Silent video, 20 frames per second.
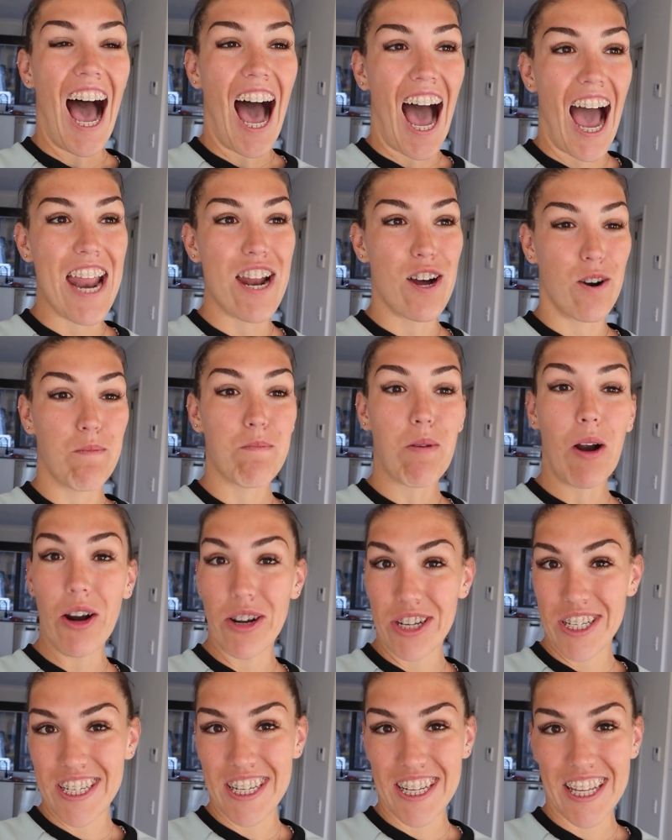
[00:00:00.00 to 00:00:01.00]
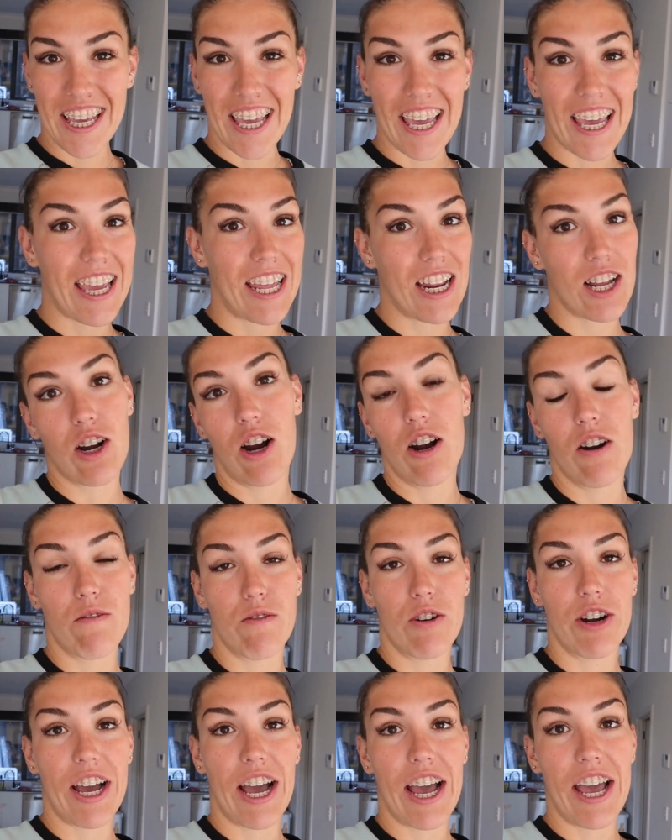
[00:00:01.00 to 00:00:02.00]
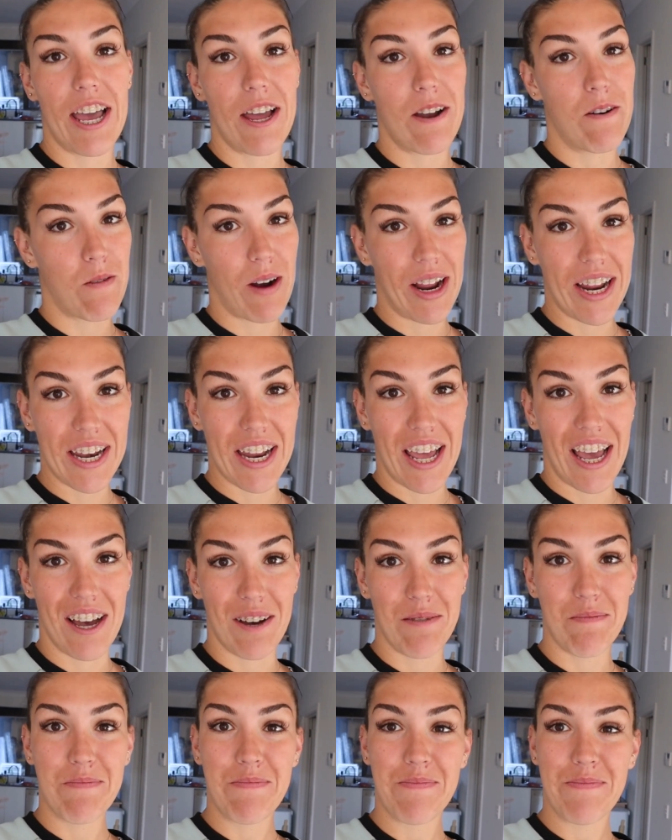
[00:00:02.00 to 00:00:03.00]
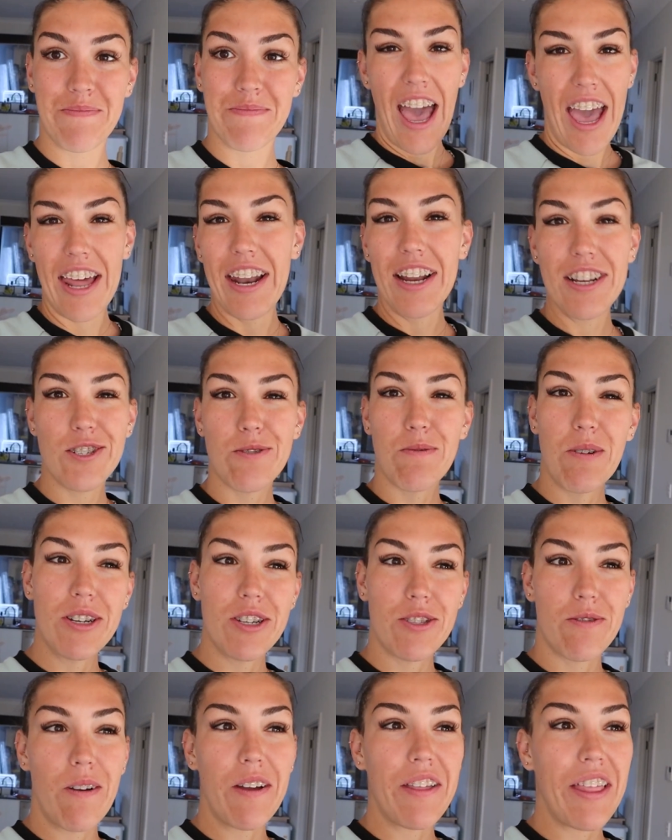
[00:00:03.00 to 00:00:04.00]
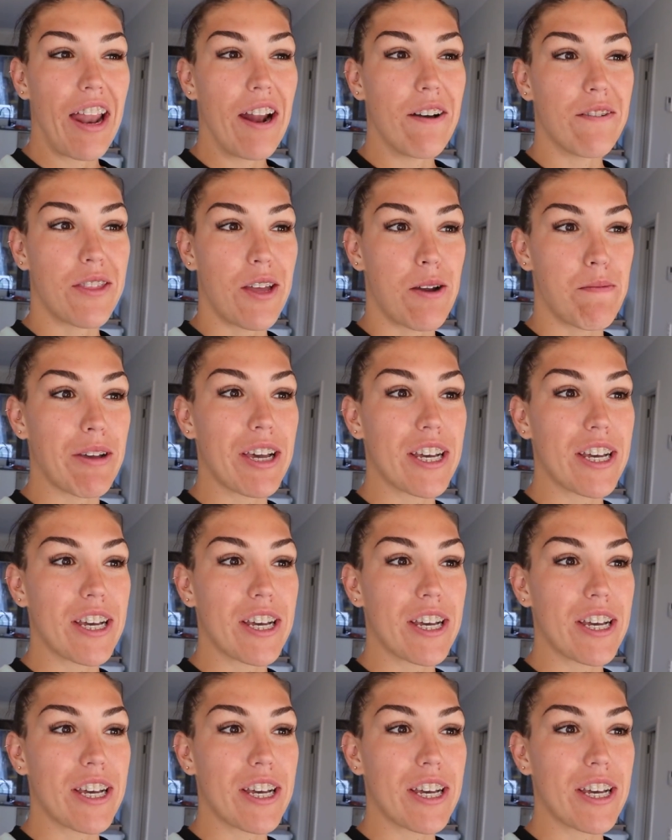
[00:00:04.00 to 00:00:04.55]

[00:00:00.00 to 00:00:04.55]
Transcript: I don't personally eat a carnivore diet right now. And I just want to throw that out there